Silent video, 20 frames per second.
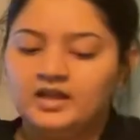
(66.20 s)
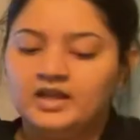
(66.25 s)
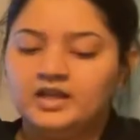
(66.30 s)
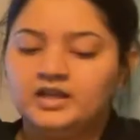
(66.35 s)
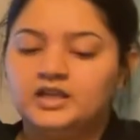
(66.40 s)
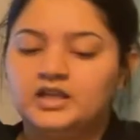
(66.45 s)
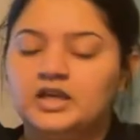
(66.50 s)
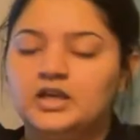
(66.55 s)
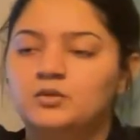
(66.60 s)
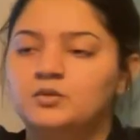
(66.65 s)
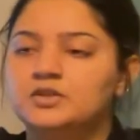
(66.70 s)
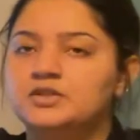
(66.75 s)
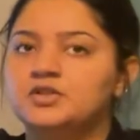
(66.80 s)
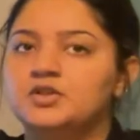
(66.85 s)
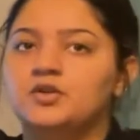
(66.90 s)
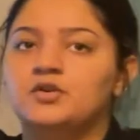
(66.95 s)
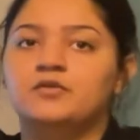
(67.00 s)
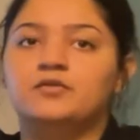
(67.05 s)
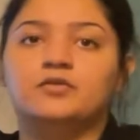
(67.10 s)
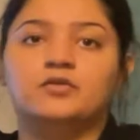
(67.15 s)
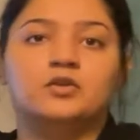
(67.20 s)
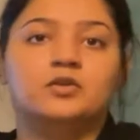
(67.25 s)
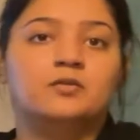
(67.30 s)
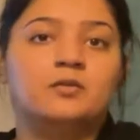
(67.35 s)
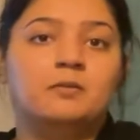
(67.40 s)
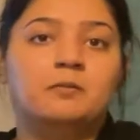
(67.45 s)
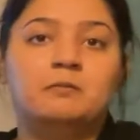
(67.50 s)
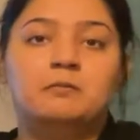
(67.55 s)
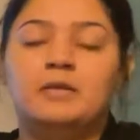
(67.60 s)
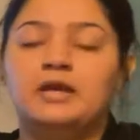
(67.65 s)
King was known for
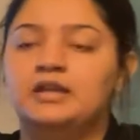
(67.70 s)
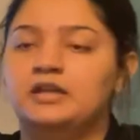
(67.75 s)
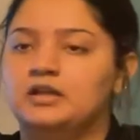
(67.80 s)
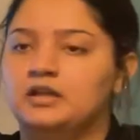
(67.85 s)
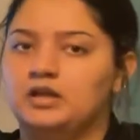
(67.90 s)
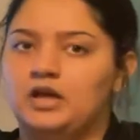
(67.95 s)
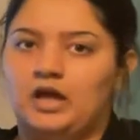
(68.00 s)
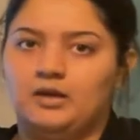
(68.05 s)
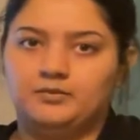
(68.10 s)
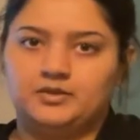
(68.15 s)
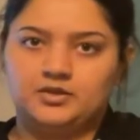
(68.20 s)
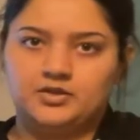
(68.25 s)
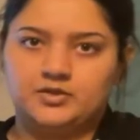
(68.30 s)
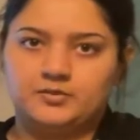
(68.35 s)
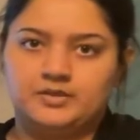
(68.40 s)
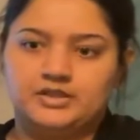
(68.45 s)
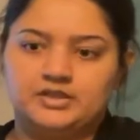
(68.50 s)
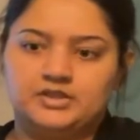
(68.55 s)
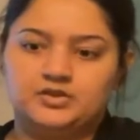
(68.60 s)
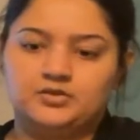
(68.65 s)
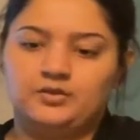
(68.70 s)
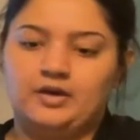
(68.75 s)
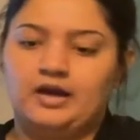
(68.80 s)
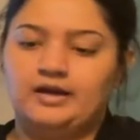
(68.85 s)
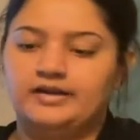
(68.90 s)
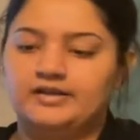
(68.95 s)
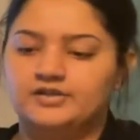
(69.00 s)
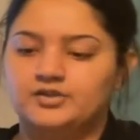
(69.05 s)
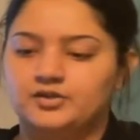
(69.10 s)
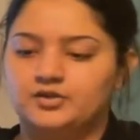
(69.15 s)
many accomplishments throughout
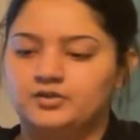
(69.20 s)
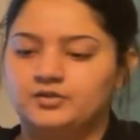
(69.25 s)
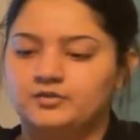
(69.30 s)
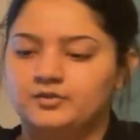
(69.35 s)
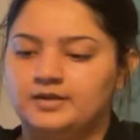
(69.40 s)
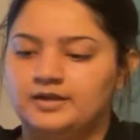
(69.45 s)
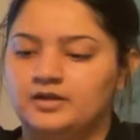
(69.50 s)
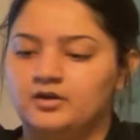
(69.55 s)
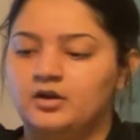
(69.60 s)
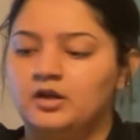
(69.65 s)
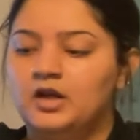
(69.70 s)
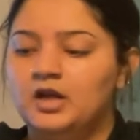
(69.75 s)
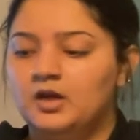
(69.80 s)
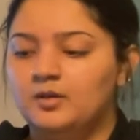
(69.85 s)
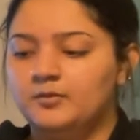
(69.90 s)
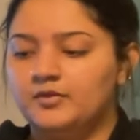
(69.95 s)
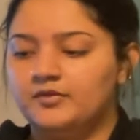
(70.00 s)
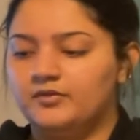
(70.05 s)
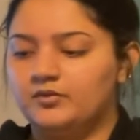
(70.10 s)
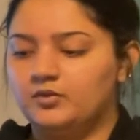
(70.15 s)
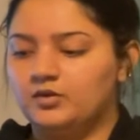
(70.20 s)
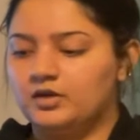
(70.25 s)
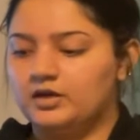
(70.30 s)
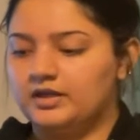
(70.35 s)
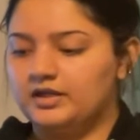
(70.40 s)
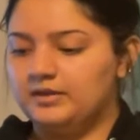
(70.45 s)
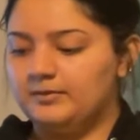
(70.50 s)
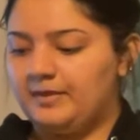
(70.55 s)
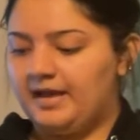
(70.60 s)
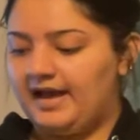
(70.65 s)
his career before
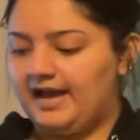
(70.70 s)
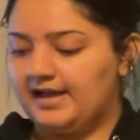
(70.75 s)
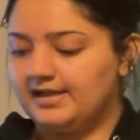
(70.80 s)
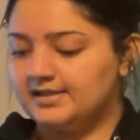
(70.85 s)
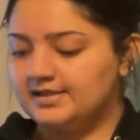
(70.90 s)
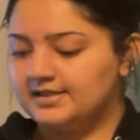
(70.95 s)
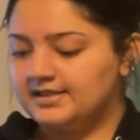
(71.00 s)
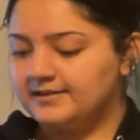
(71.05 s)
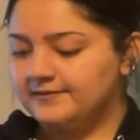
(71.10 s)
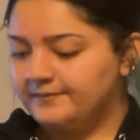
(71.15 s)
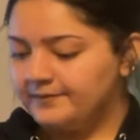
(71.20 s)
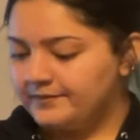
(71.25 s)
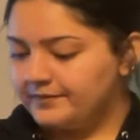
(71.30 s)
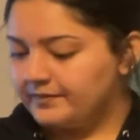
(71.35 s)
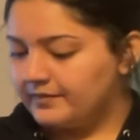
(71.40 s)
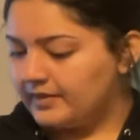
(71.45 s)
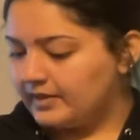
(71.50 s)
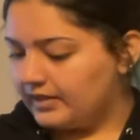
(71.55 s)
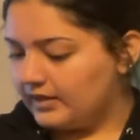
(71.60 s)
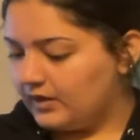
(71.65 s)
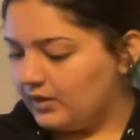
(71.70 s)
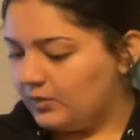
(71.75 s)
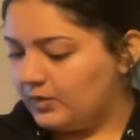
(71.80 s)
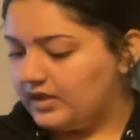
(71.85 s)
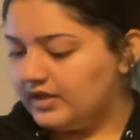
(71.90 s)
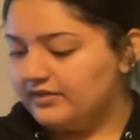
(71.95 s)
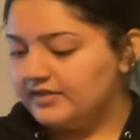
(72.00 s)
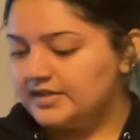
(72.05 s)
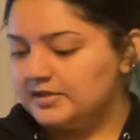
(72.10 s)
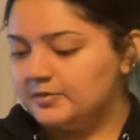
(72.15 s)
he passed. One
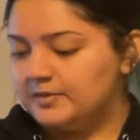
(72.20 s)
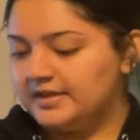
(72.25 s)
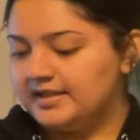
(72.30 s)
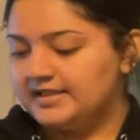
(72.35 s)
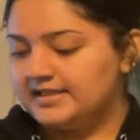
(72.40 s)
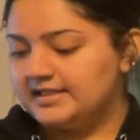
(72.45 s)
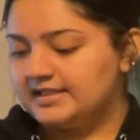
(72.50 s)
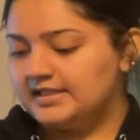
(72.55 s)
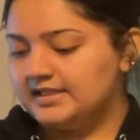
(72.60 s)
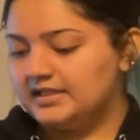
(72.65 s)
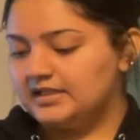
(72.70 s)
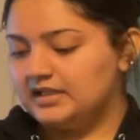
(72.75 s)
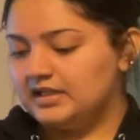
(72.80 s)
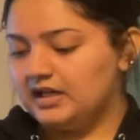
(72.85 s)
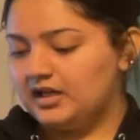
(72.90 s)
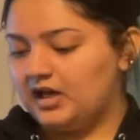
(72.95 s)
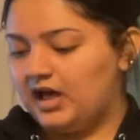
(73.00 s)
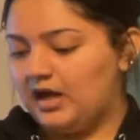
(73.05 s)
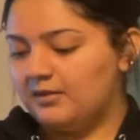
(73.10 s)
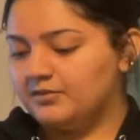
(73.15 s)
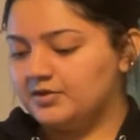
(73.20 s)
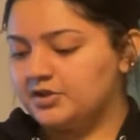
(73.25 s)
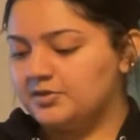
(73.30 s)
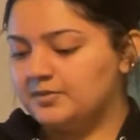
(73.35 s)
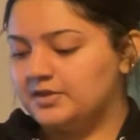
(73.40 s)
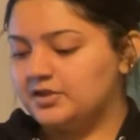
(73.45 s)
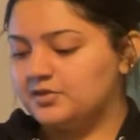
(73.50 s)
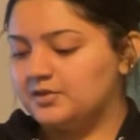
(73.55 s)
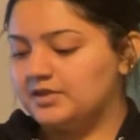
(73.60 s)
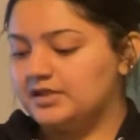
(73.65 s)
of his biggest
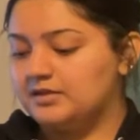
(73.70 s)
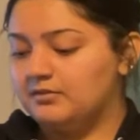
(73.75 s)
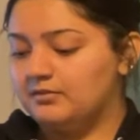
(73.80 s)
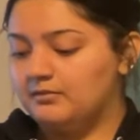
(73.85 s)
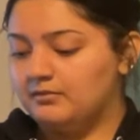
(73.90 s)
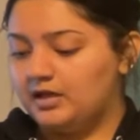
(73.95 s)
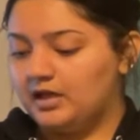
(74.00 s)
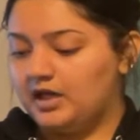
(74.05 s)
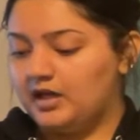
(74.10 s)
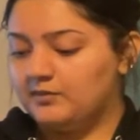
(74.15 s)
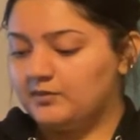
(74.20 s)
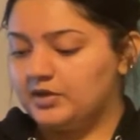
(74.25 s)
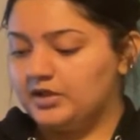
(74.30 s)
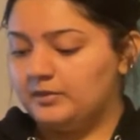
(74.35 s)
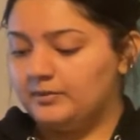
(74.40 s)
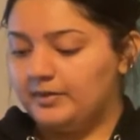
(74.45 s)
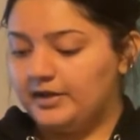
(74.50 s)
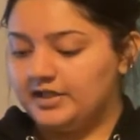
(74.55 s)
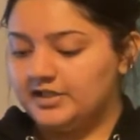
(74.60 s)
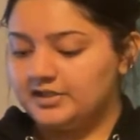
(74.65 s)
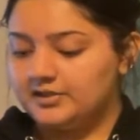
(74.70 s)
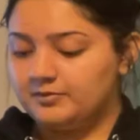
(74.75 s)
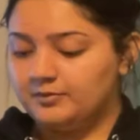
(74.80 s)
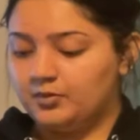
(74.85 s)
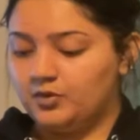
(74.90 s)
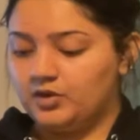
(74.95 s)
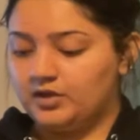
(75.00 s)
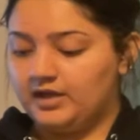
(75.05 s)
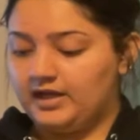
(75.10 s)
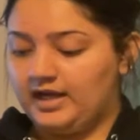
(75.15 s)
accomplishments was the Montgomery bus
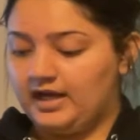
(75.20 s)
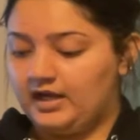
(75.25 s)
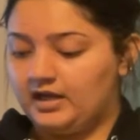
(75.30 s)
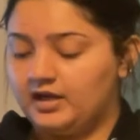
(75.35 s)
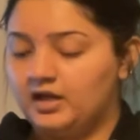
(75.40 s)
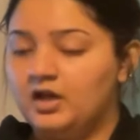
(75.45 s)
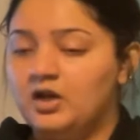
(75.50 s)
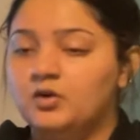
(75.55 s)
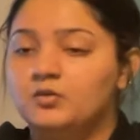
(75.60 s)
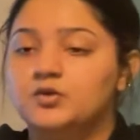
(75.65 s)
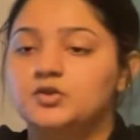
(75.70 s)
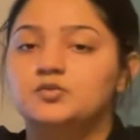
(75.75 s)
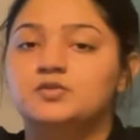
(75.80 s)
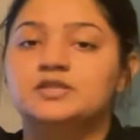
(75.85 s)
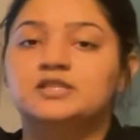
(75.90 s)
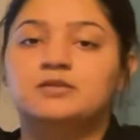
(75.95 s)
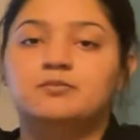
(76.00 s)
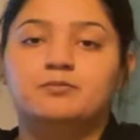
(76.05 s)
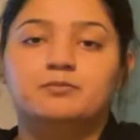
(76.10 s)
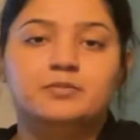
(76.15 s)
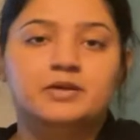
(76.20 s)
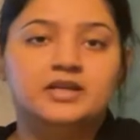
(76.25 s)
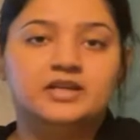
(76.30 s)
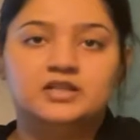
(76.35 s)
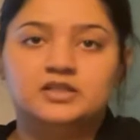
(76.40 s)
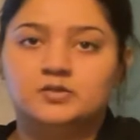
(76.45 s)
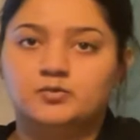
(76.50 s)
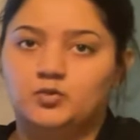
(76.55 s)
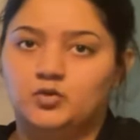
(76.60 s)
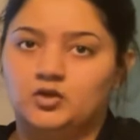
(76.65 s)
boycott, which was the
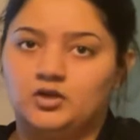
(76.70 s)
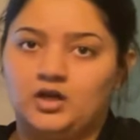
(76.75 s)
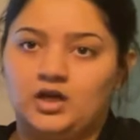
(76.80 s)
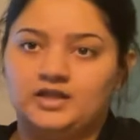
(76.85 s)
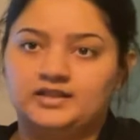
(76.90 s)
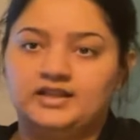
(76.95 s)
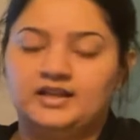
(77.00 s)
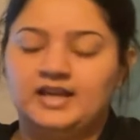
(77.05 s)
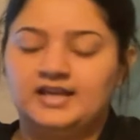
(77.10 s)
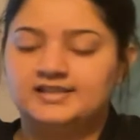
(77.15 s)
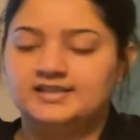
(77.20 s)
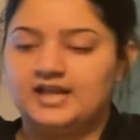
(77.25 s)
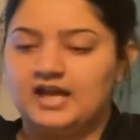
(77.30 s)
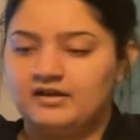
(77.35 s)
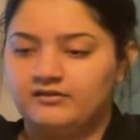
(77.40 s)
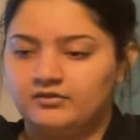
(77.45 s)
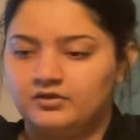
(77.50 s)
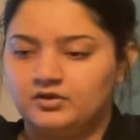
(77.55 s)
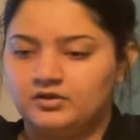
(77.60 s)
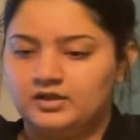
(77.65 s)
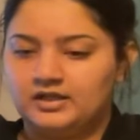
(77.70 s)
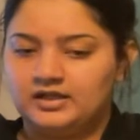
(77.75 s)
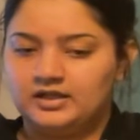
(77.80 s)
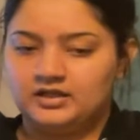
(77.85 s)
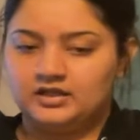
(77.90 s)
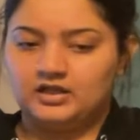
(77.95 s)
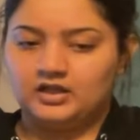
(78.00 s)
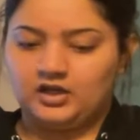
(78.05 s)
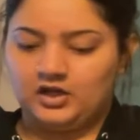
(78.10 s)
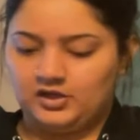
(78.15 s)
biggest boycott that has ever hit
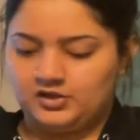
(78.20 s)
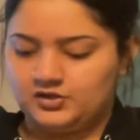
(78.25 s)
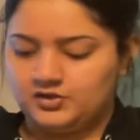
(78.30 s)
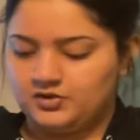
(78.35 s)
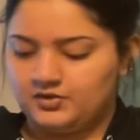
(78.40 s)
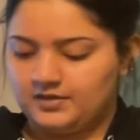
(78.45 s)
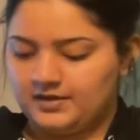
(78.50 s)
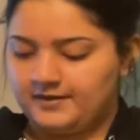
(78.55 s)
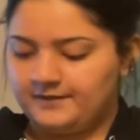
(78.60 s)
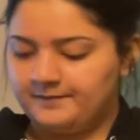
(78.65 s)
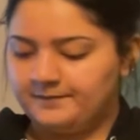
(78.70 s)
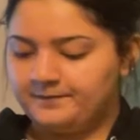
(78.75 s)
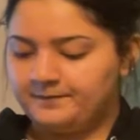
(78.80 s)
the country.